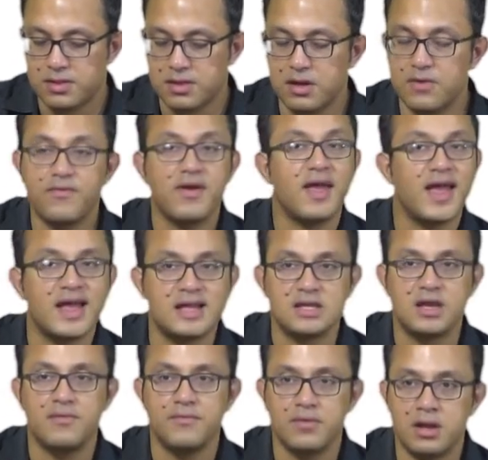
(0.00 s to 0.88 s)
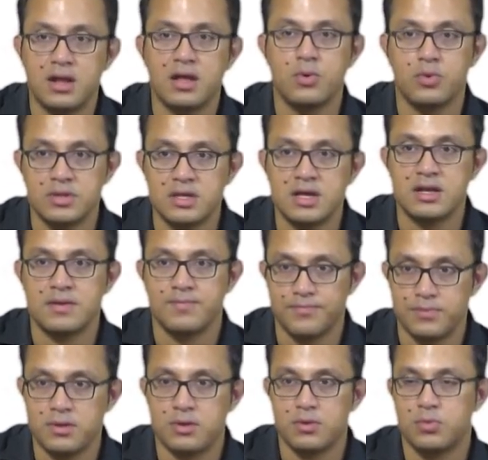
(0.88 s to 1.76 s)
head every now and then,
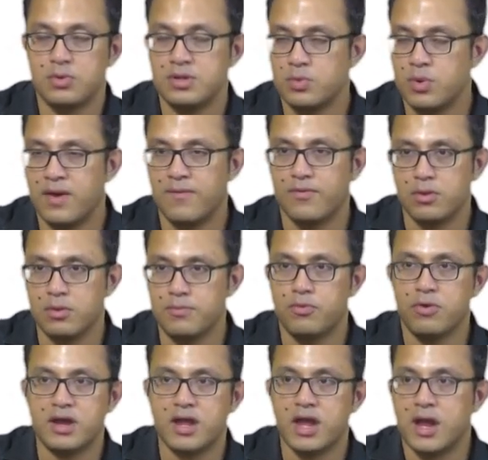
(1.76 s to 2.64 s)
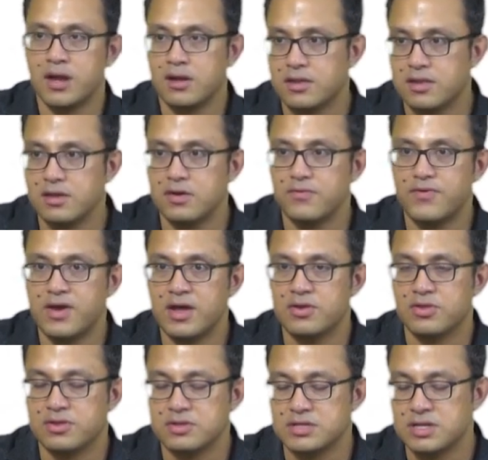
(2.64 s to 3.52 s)
you know, when the waves are breaking, the surf head
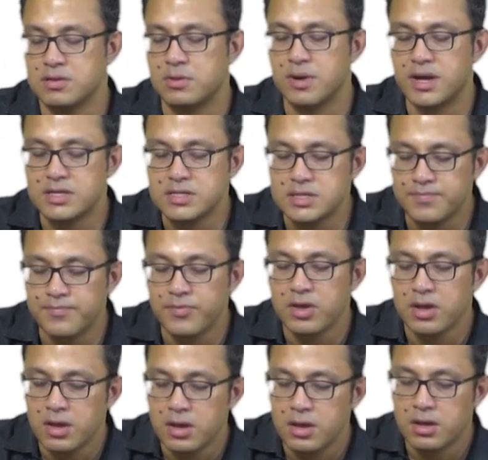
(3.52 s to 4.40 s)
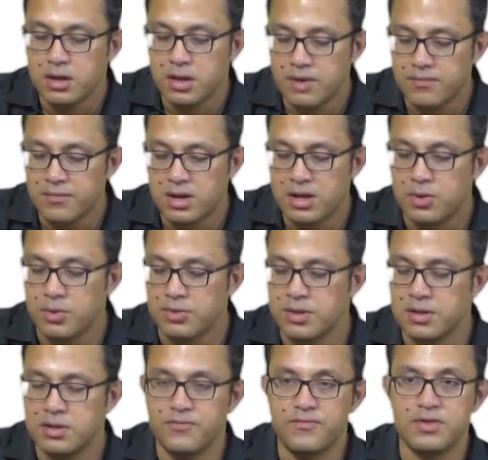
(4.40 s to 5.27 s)
is generated. Every now and
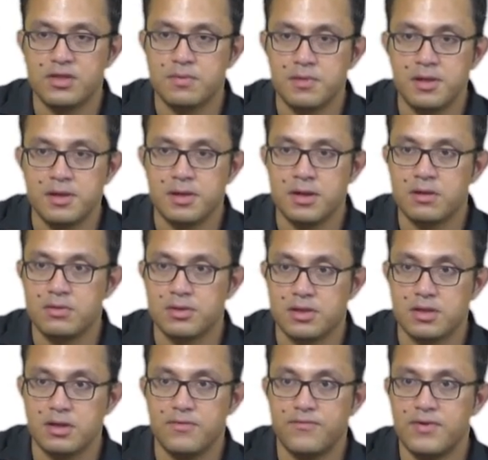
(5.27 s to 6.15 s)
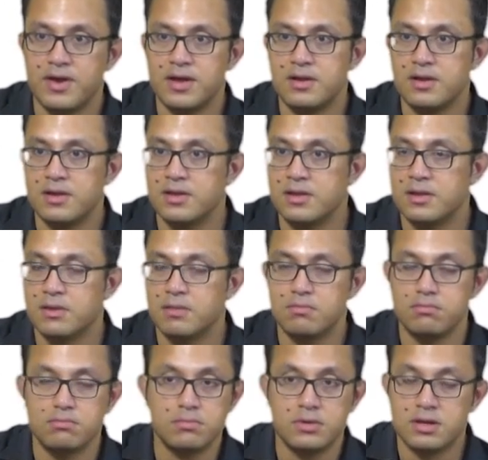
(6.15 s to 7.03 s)
then, the visibility of the surf head is a,
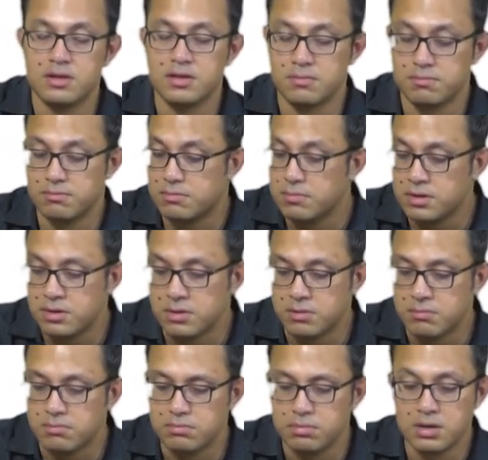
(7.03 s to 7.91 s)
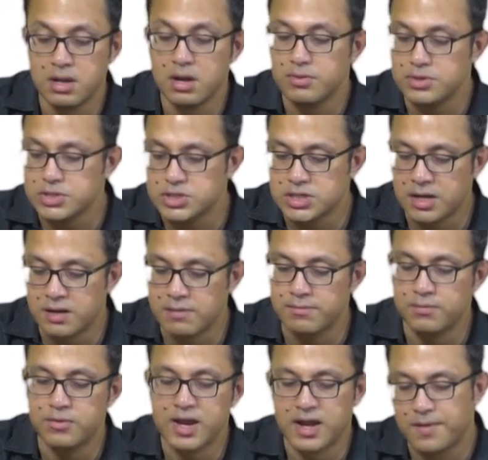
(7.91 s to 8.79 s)
you know, nourishing
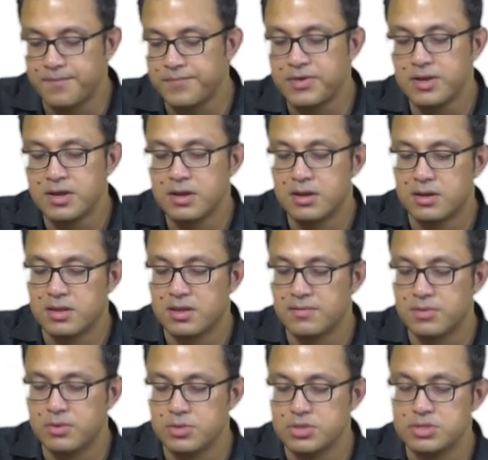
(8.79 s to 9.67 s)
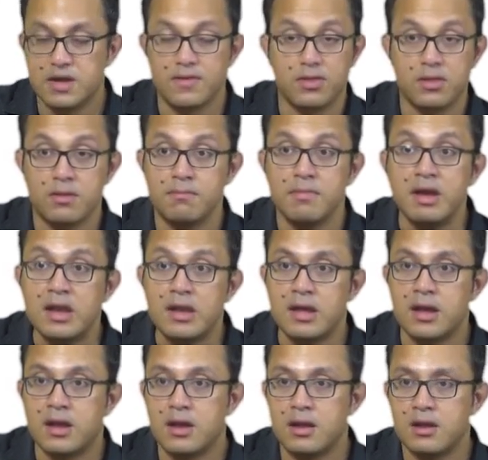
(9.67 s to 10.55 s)
break. It's something which gives some
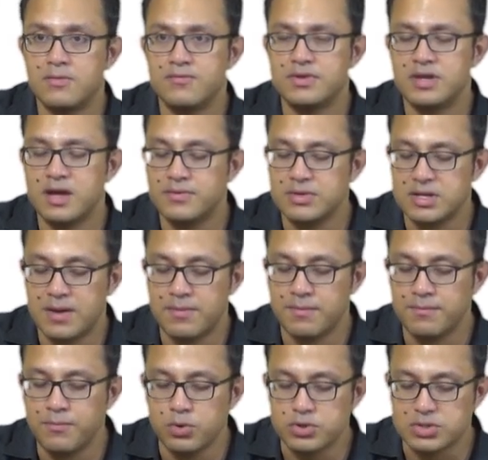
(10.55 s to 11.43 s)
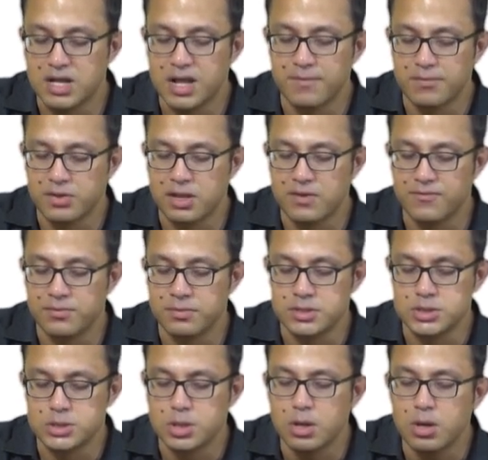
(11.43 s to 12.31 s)
meaning. And every time a boat comes in from the
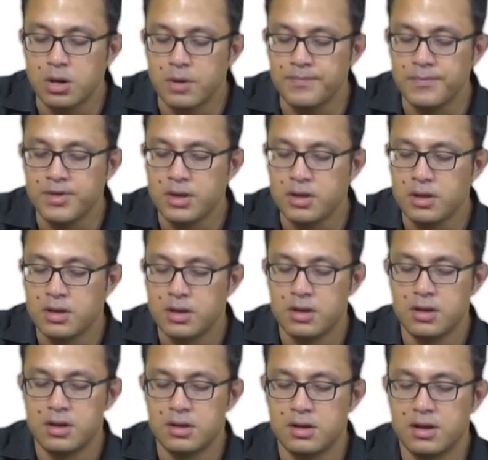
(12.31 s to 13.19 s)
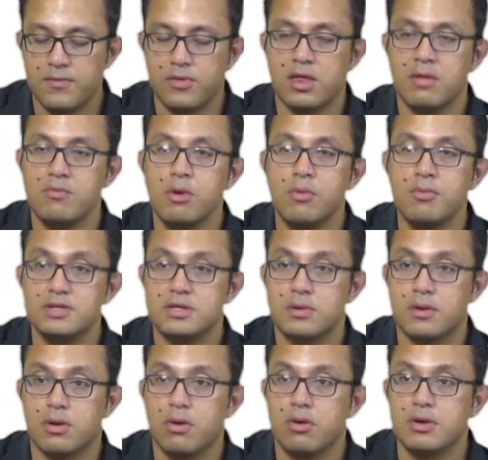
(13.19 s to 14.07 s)
shore, it gives you a momentary
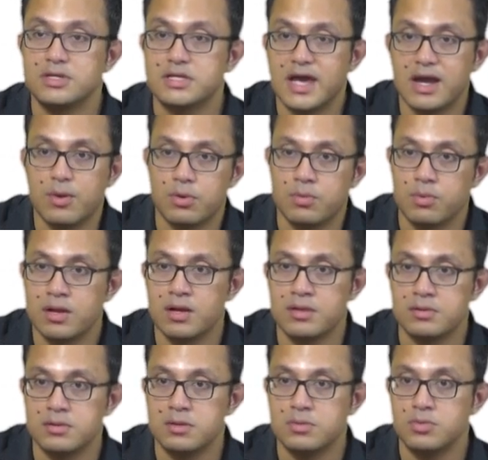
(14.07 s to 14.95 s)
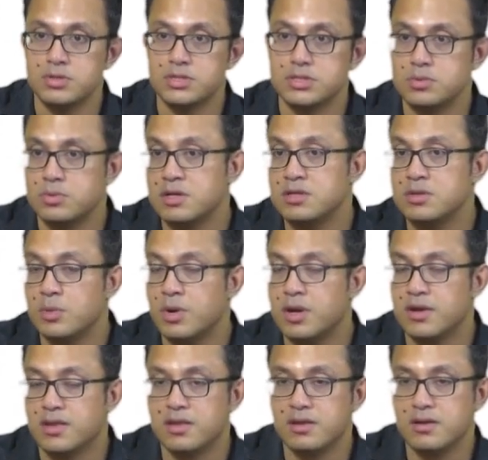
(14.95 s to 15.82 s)
contact with reality, which we
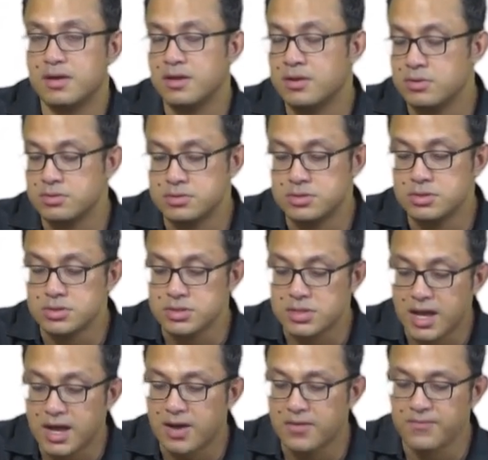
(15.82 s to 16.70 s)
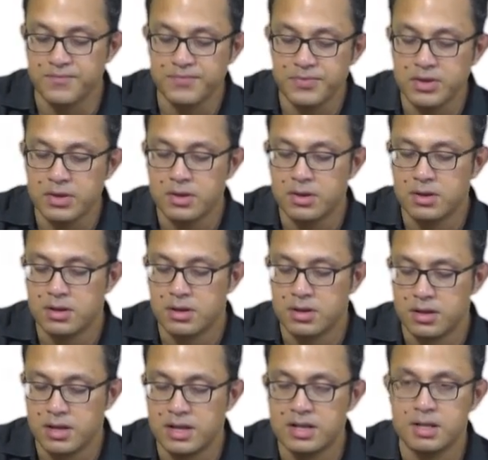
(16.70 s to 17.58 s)
otherwise, you know, don't have
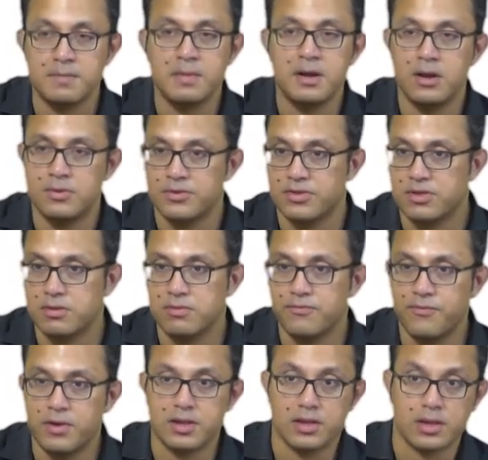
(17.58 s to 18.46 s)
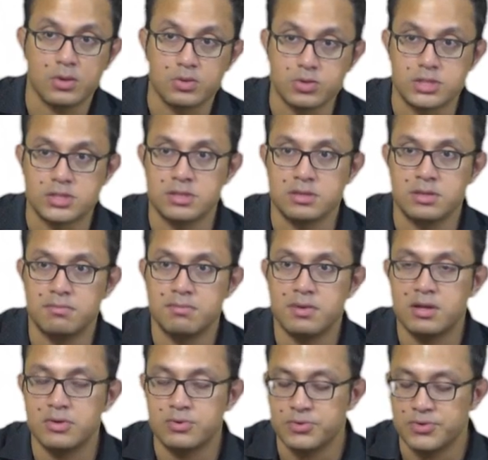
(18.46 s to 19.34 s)
in the middle of this vast ocean that
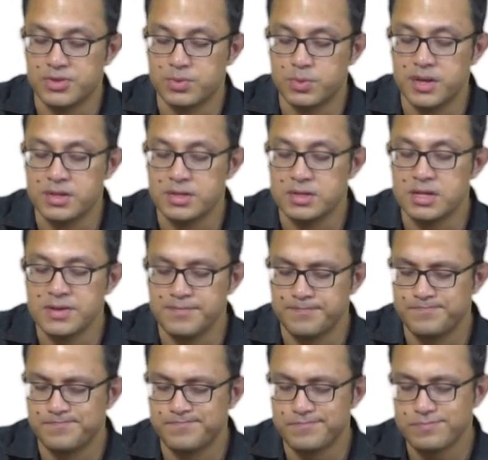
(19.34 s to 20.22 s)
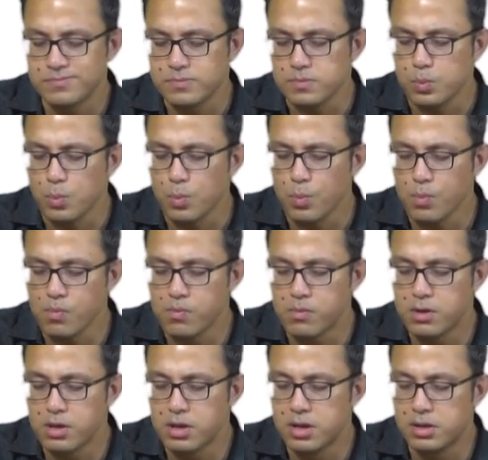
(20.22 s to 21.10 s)
Marlowe is stranded in
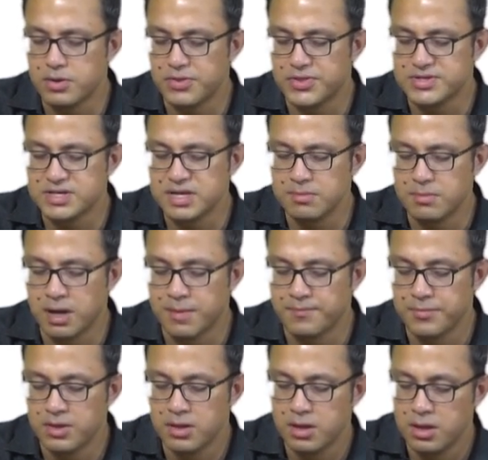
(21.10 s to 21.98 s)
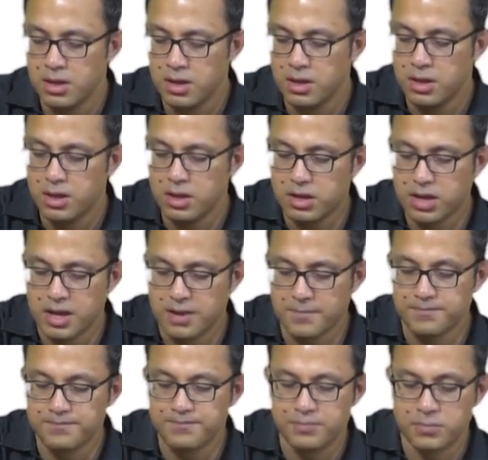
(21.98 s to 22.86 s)
a steamer. Okay,
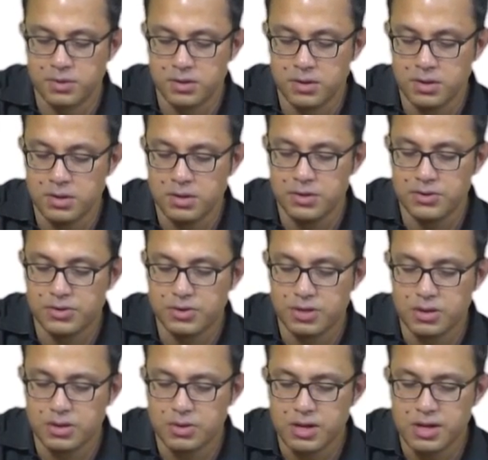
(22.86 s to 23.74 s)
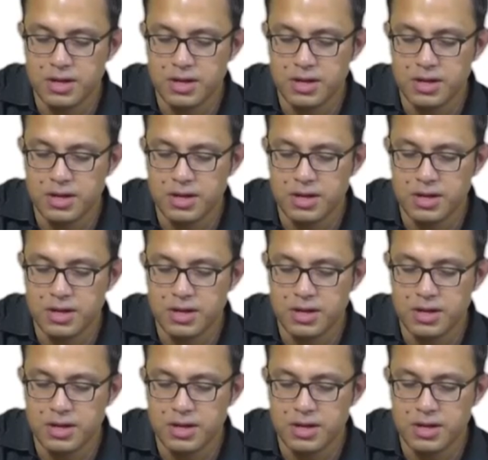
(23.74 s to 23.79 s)
so